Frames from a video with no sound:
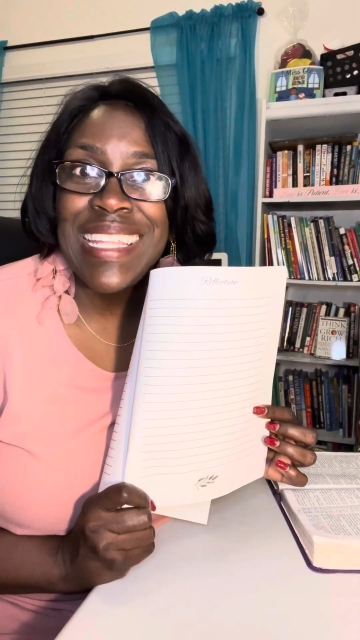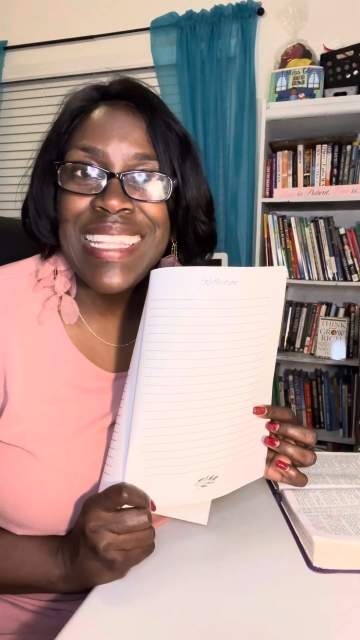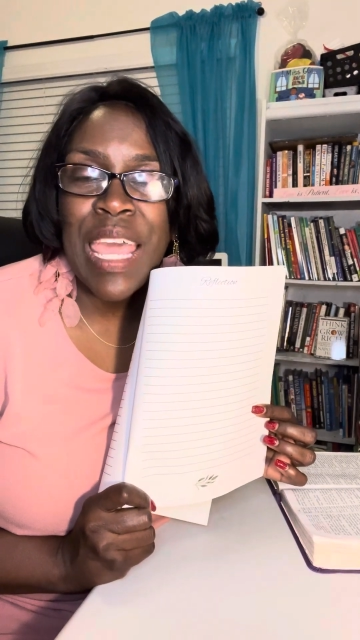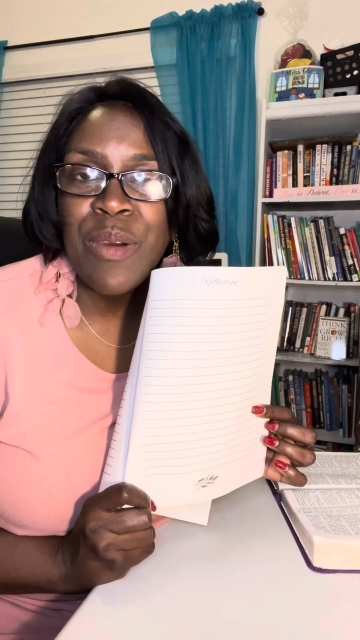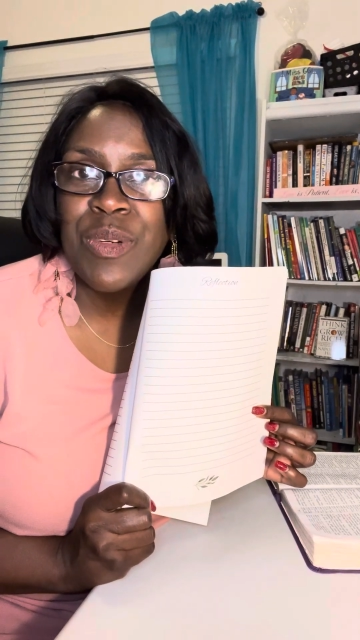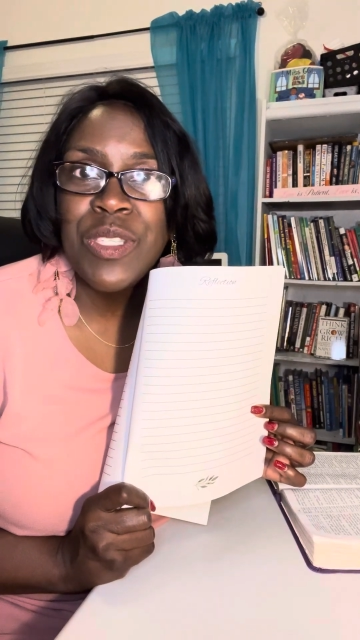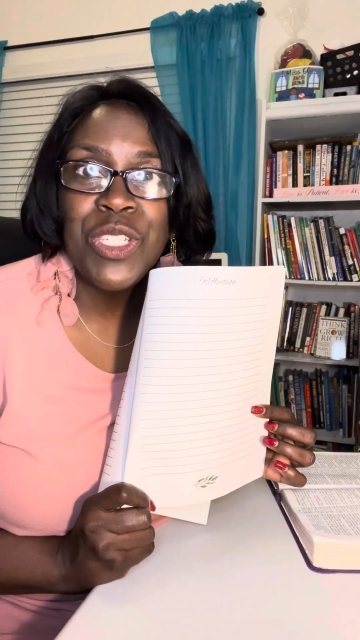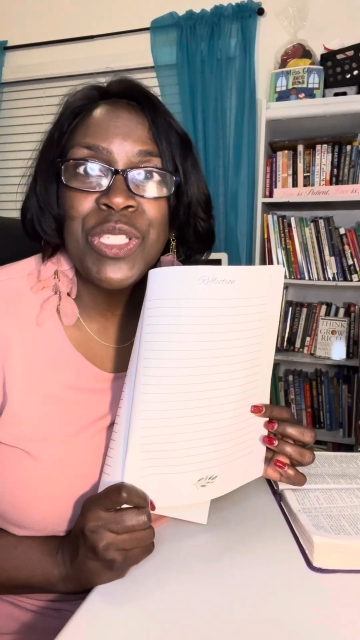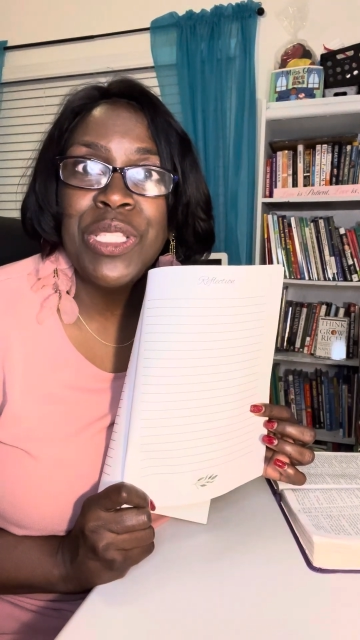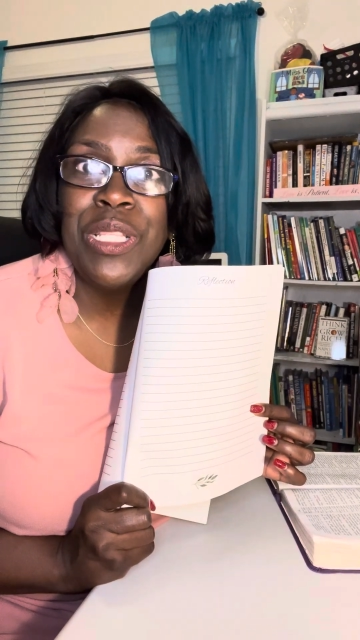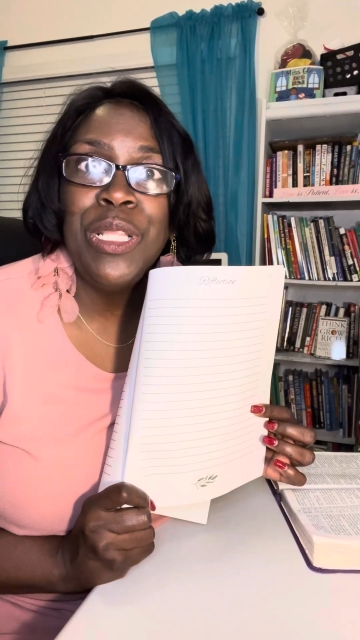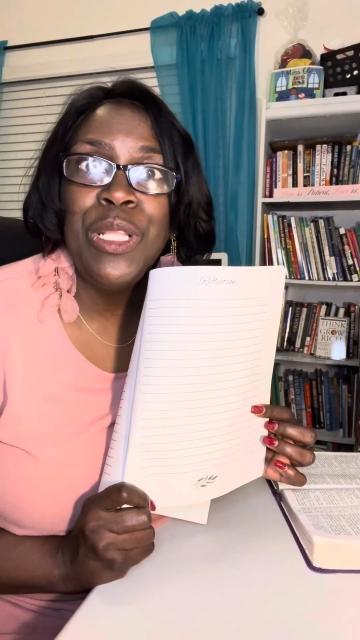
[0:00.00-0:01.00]
that was just
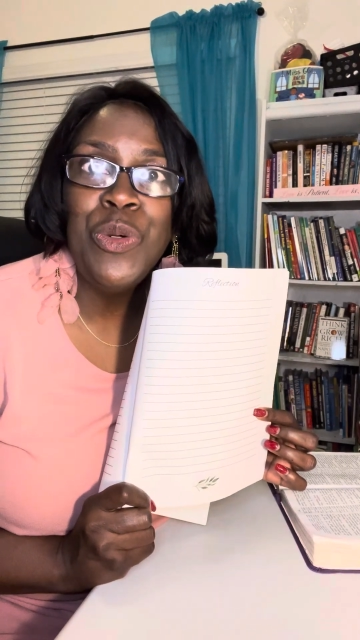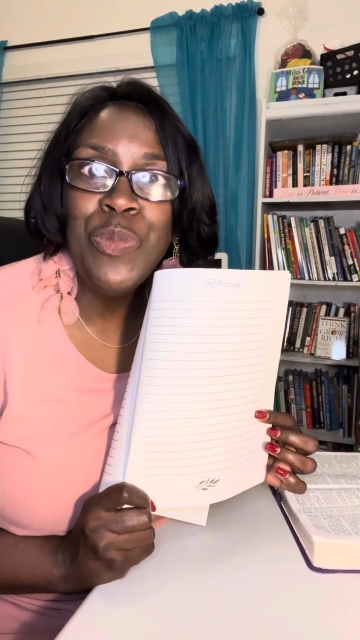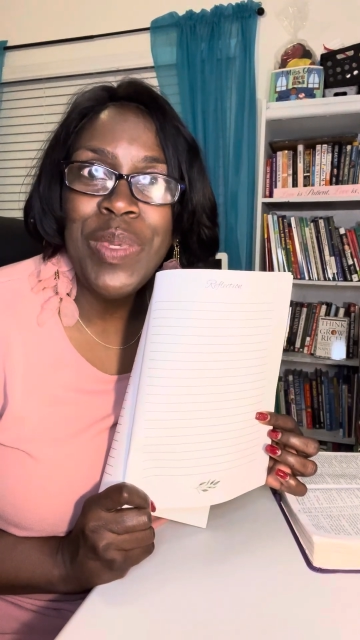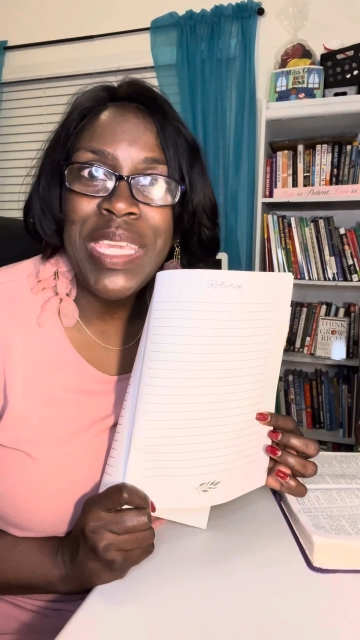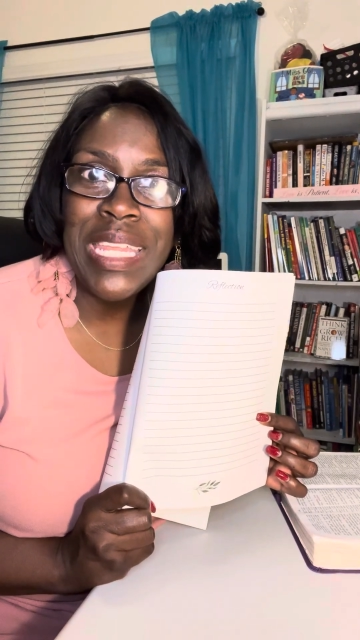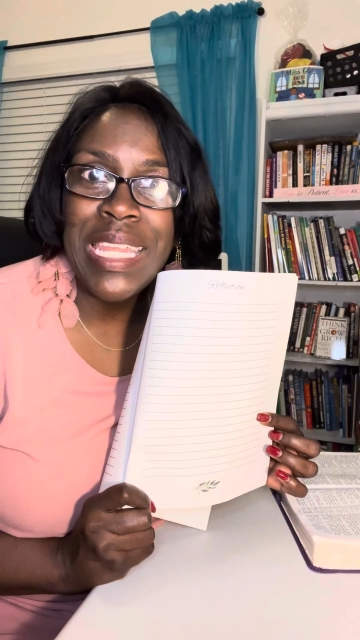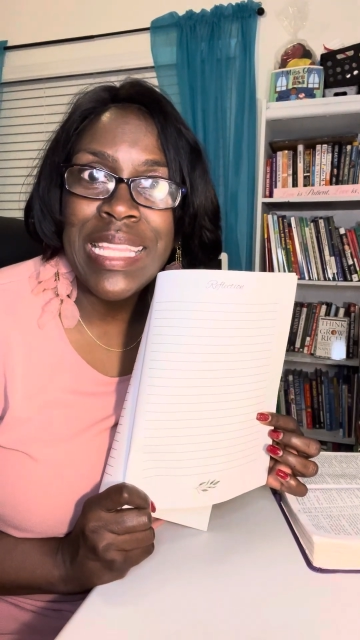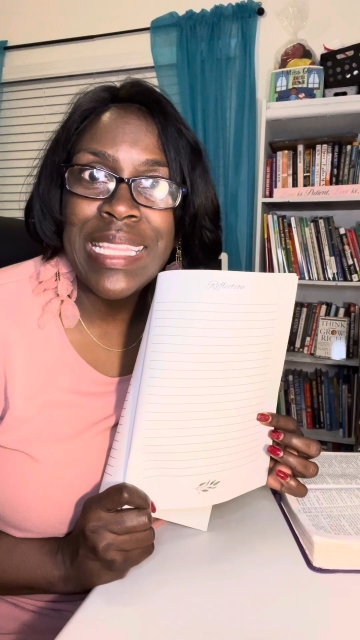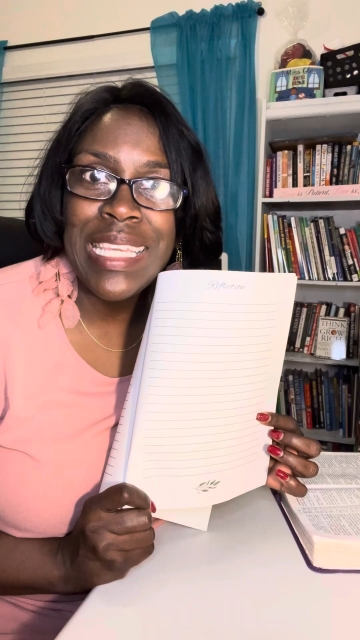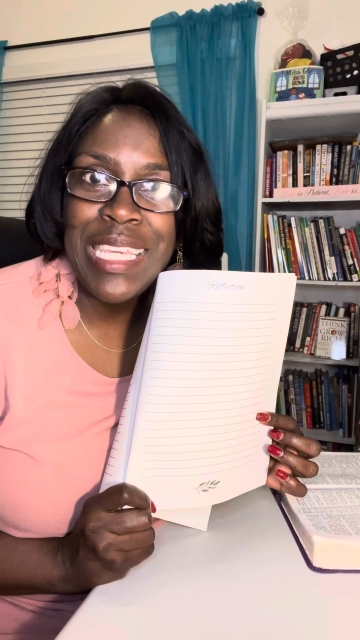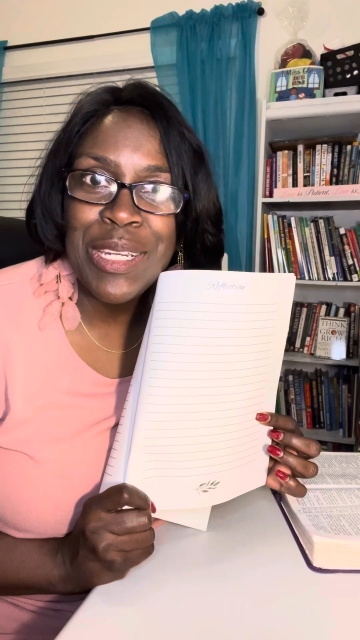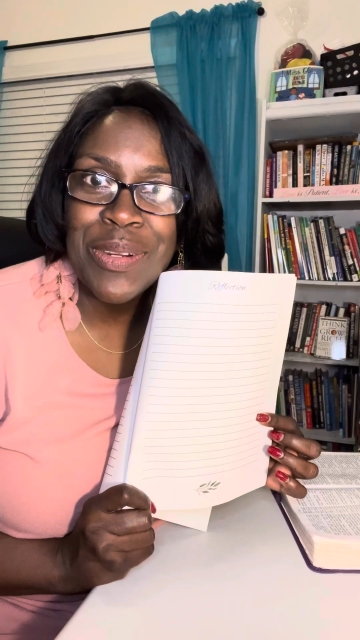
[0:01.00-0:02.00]
looming and
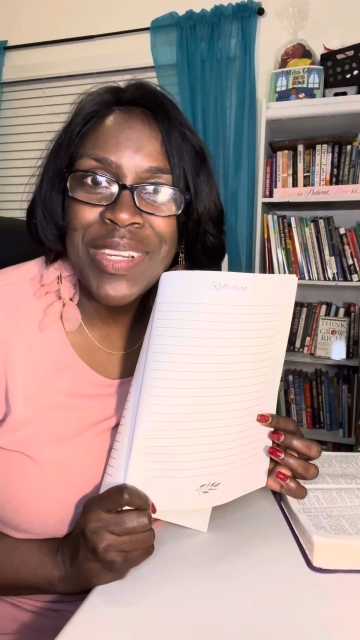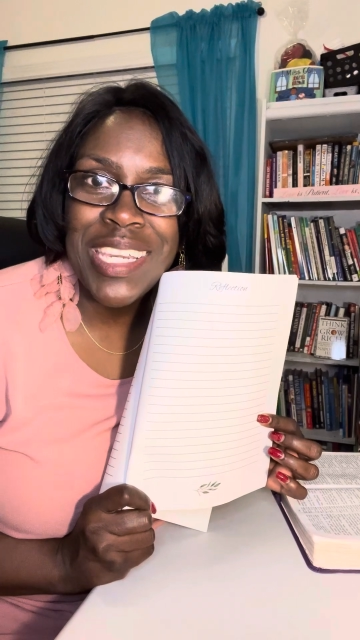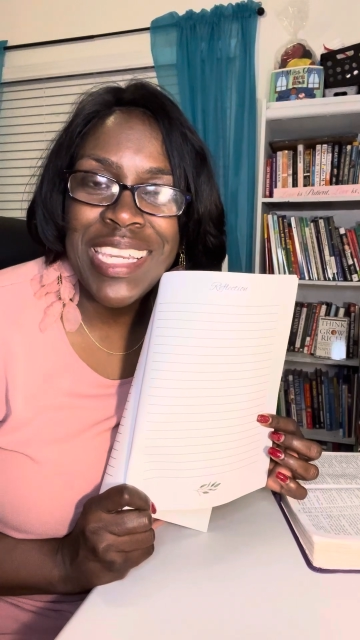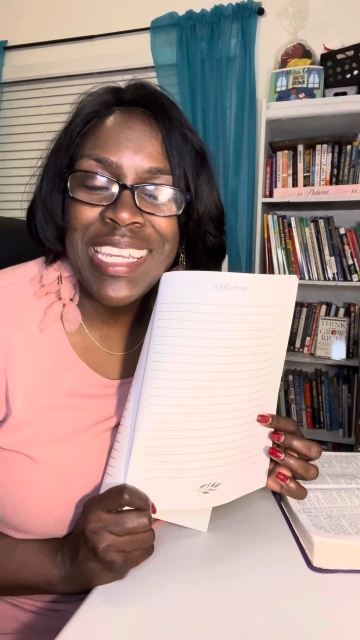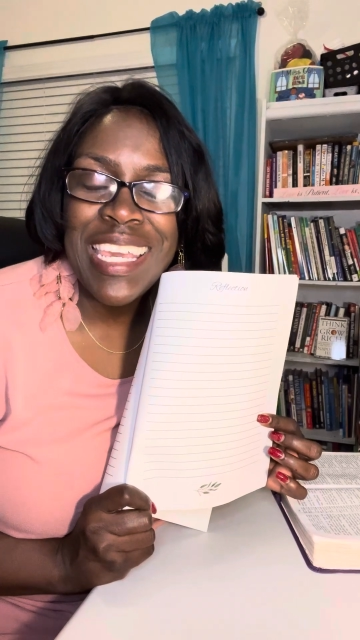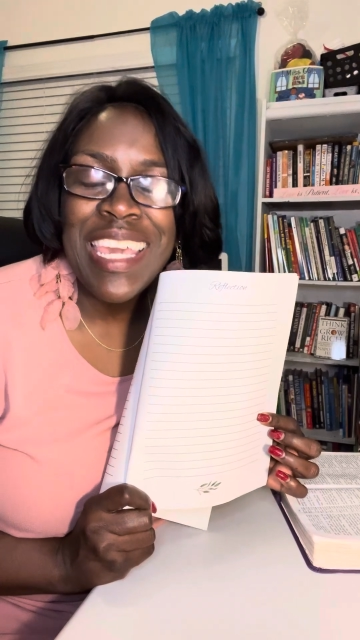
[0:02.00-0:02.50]
lingering.